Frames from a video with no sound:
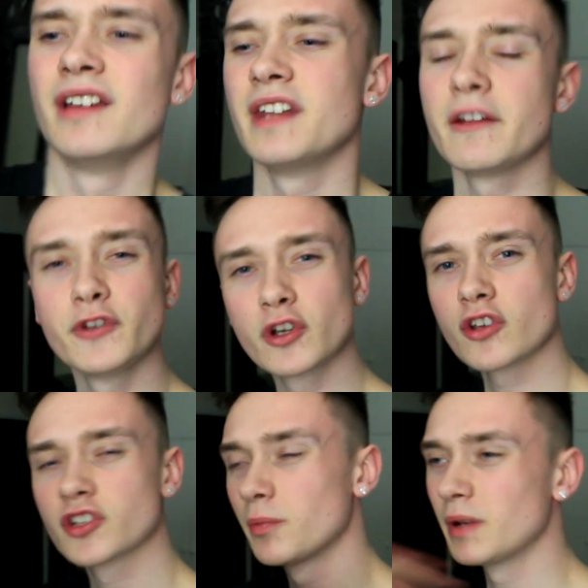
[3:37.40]
Now if you
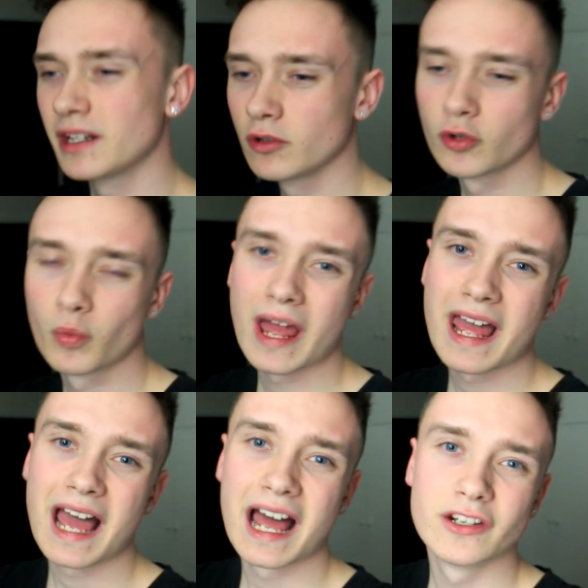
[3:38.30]
guys are completely
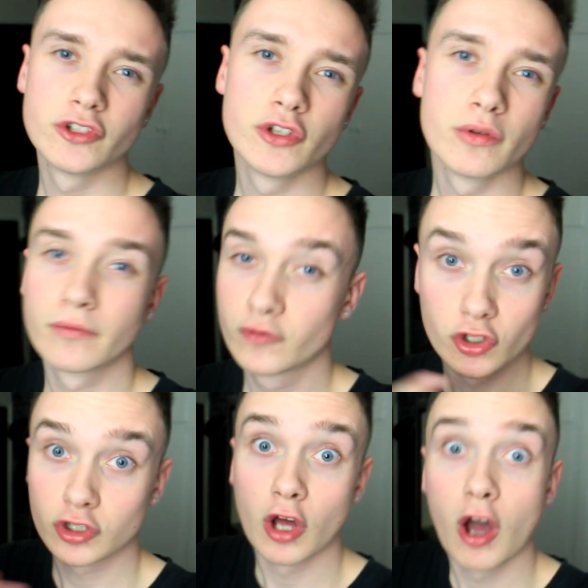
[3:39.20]
unaware and you have
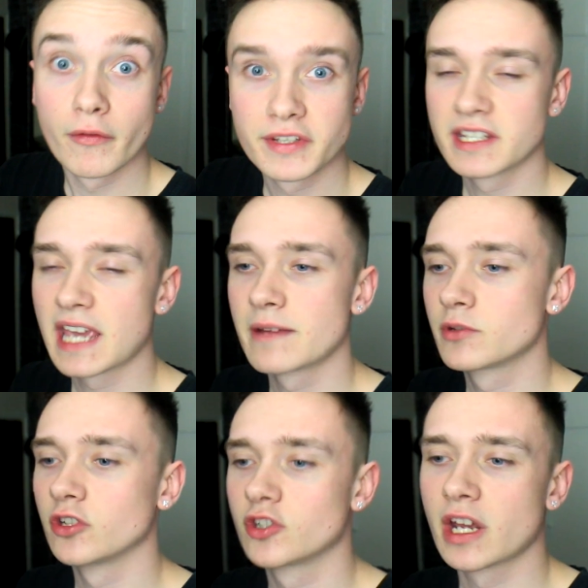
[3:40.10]
just like obviously came
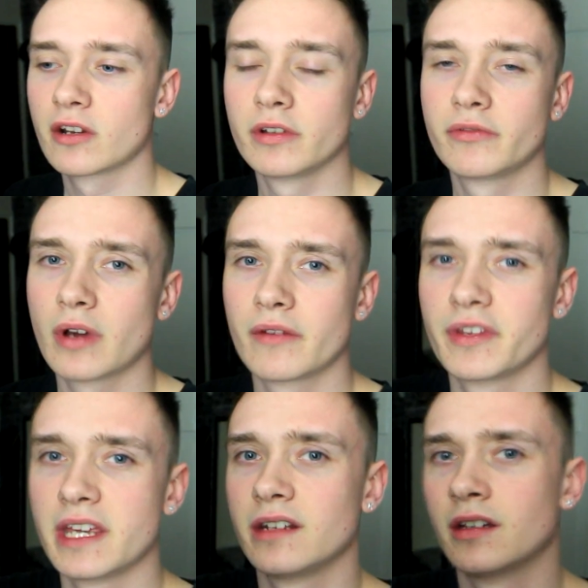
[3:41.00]
to the channel, if you have
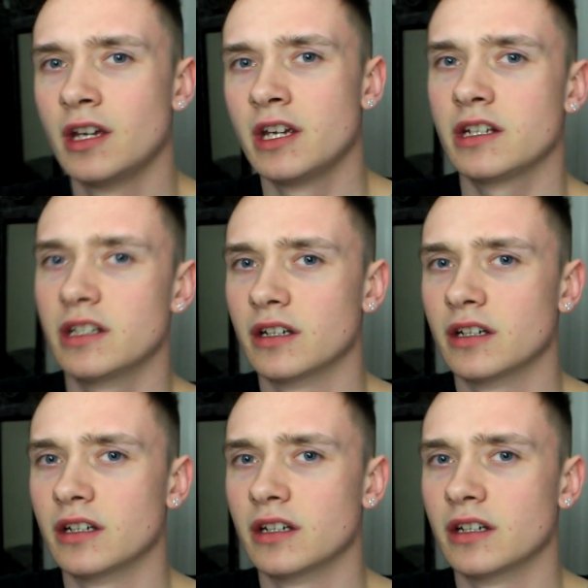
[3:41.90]
then, you